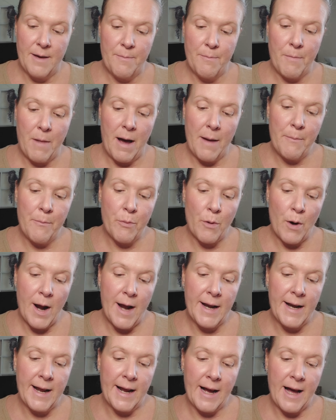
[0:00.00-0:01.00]
My
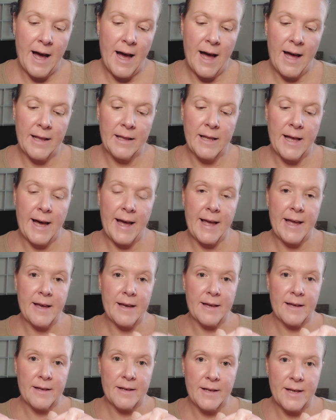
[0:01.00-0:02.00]
brightening highlight,
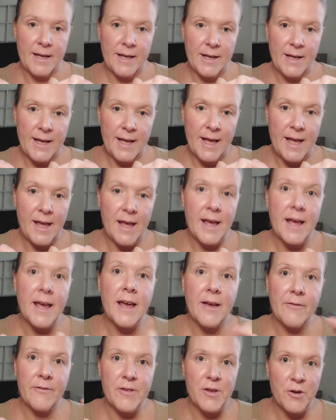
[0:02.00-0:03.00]

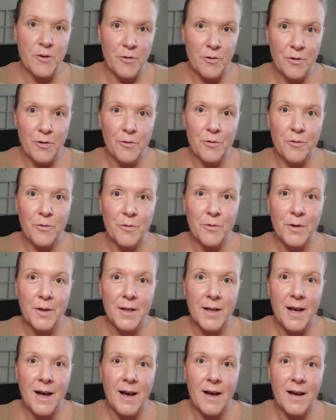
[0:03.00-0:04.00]
if you
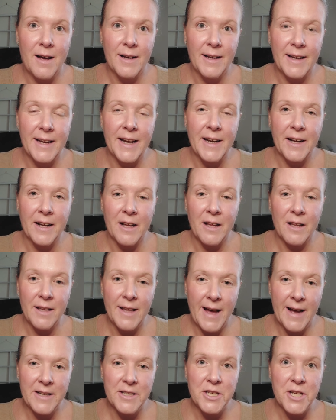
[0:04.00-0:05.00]
get a
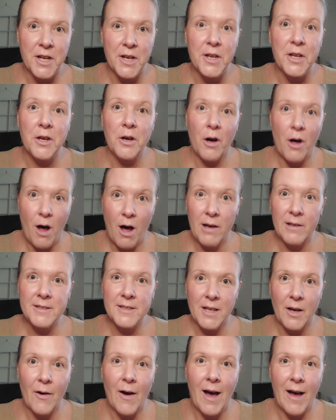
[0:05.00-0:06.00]
collection, you'll
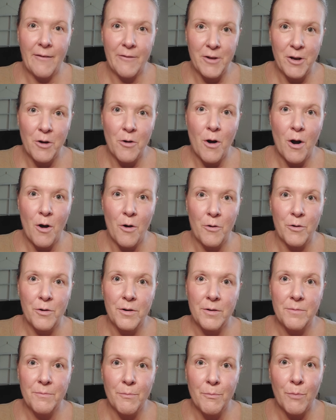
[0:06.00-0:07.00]
also have your
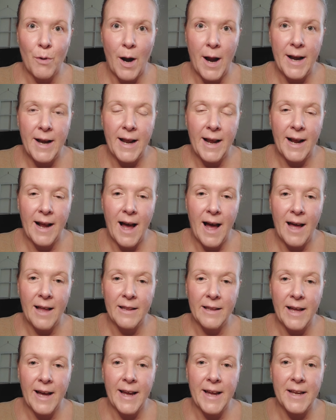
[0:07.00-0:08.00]
own brightening
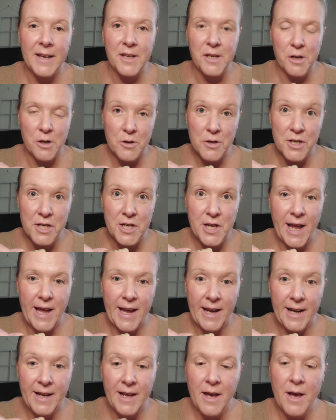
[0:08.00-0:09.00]
highlight in your
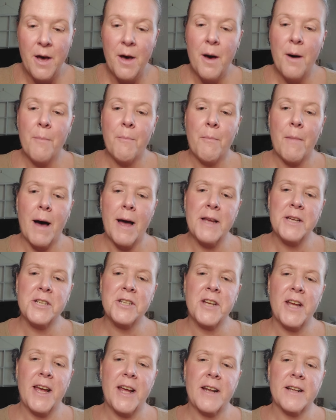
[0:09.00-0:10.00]
shade. My
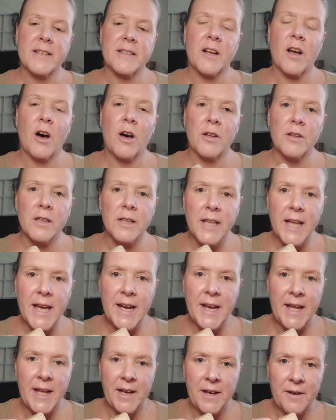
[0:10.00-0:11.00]
shade is called
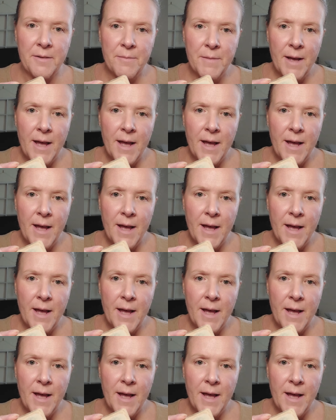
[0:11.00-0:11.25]
Linen.